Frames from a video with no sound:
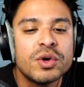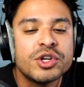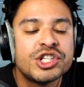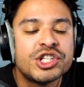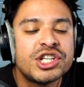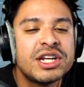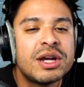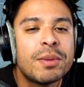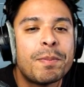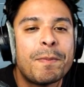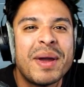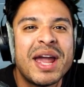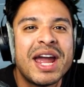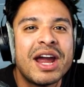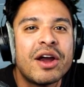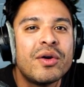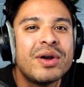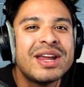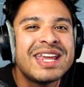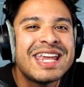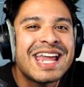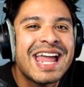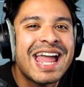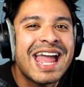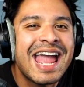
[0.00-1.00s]
could
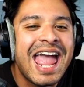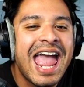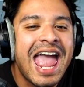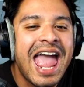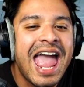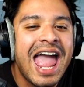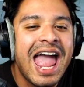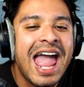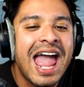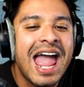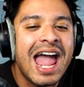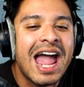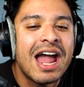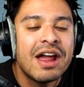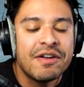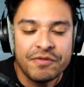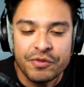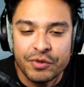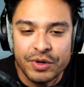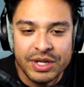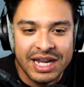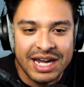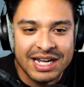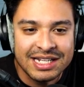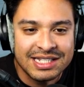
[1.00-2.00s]
parry
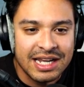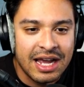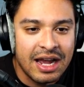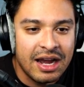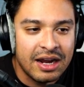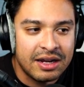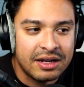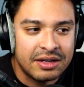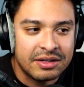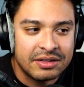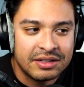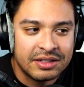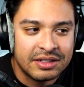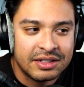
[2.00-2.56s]
every attack.